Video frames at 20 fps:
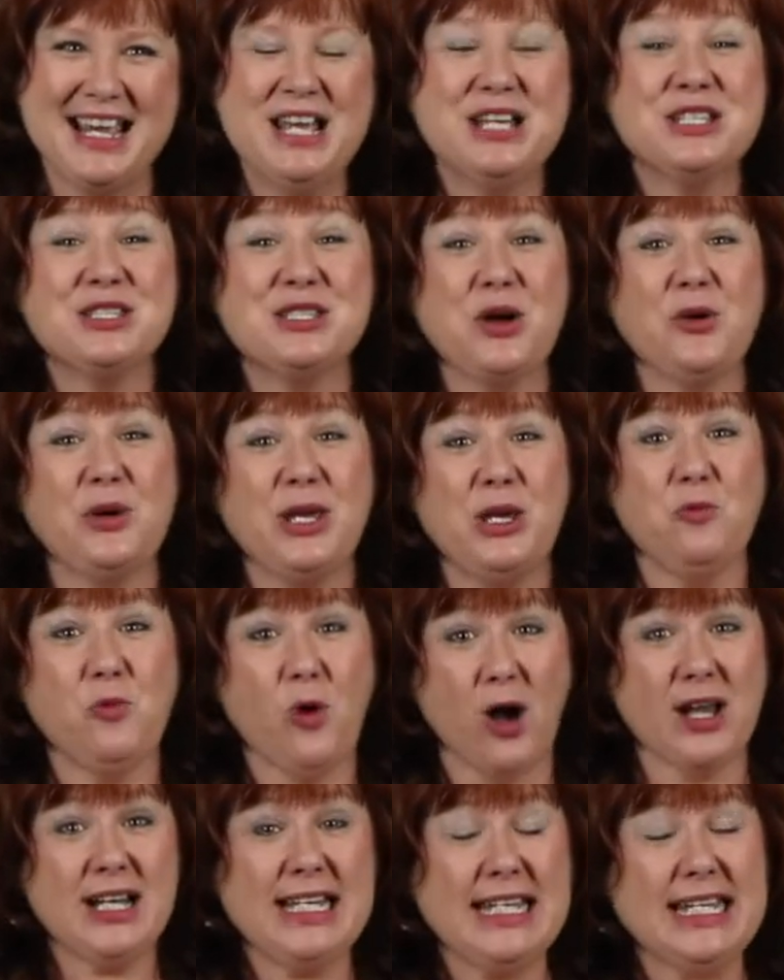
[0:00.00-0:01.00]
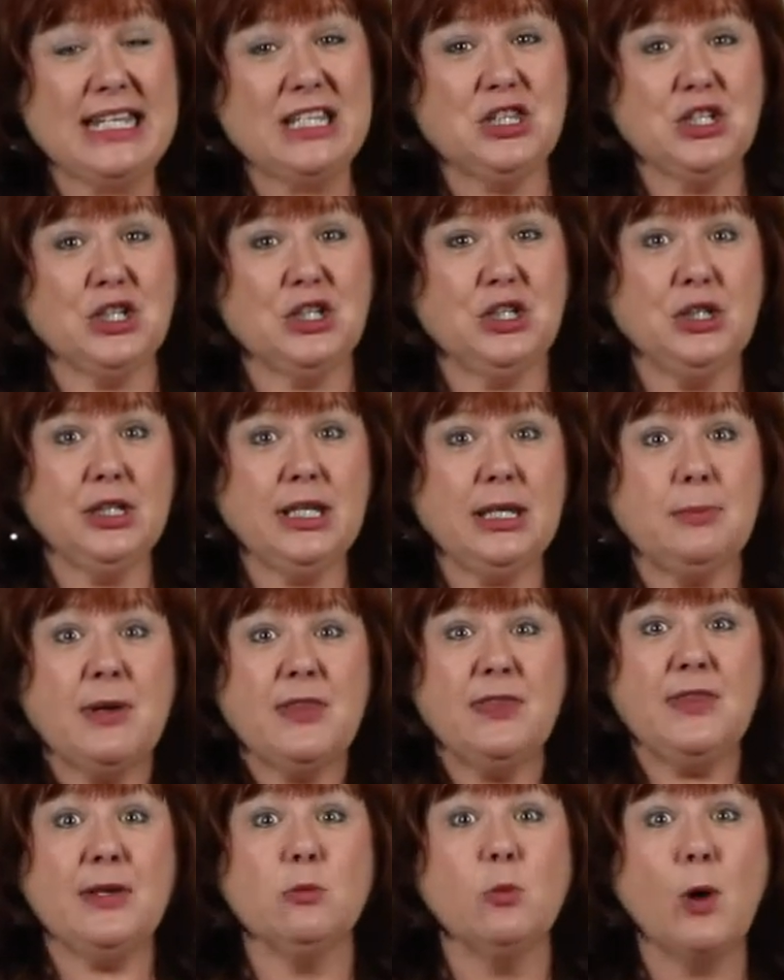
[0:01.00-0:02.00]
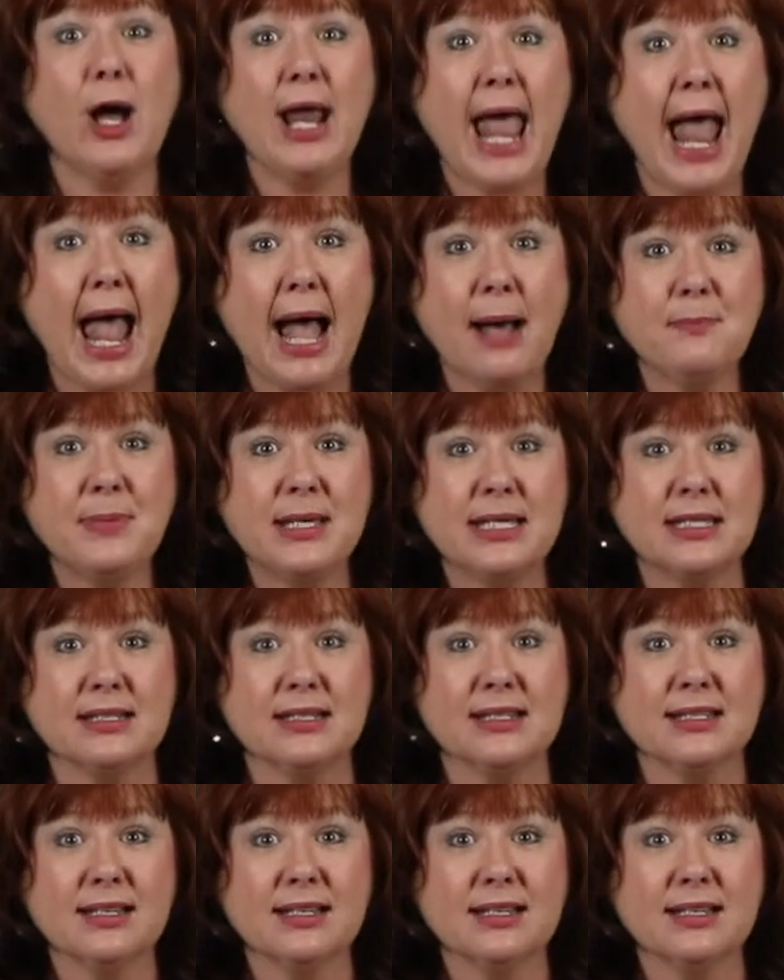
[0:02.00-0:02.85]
So he wanted to get the cookie, but then what happened?